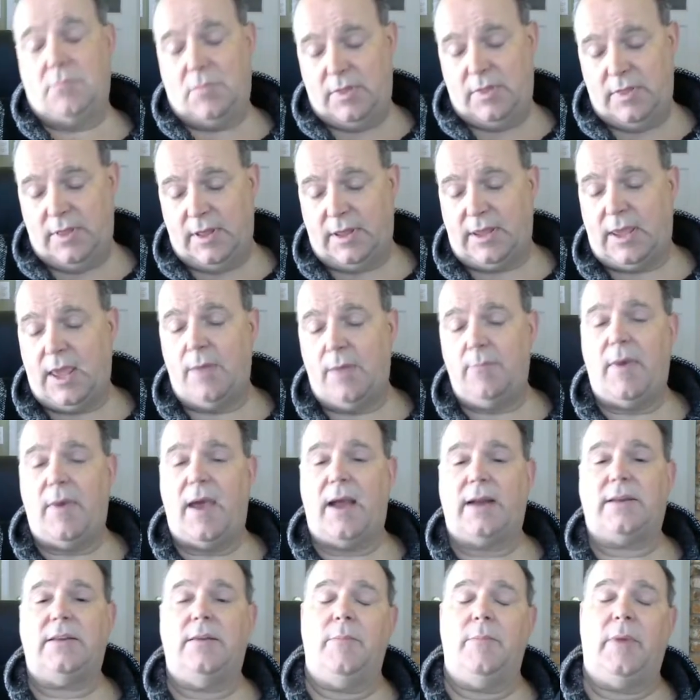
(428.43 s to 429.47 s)
and then came
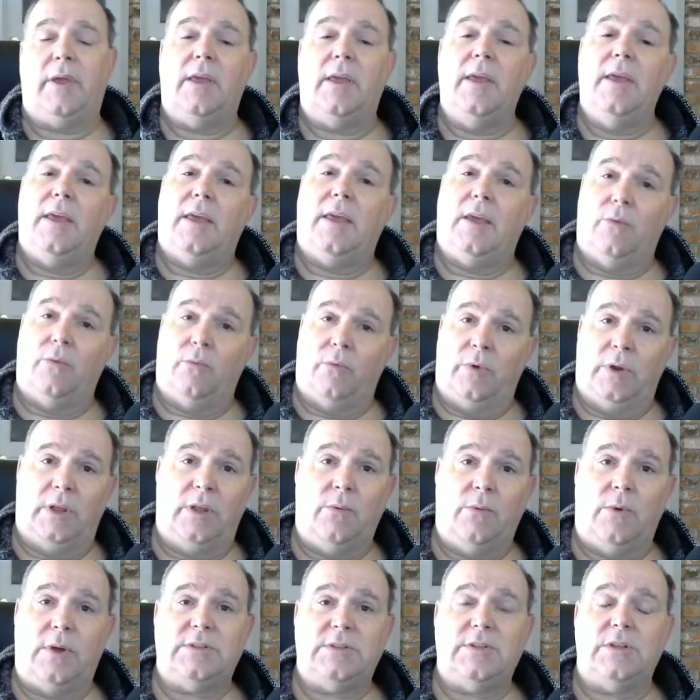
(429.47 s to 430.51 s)
back to me. It really
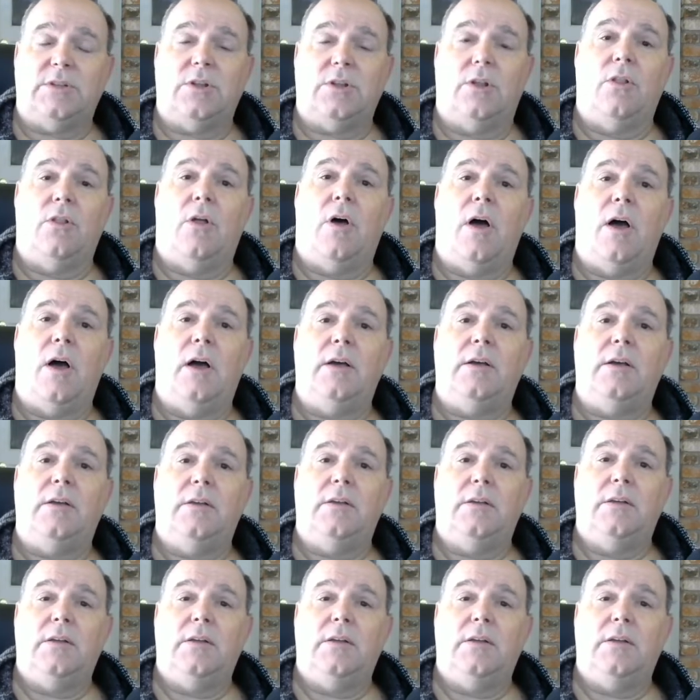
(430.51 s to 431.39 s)
wasn't the long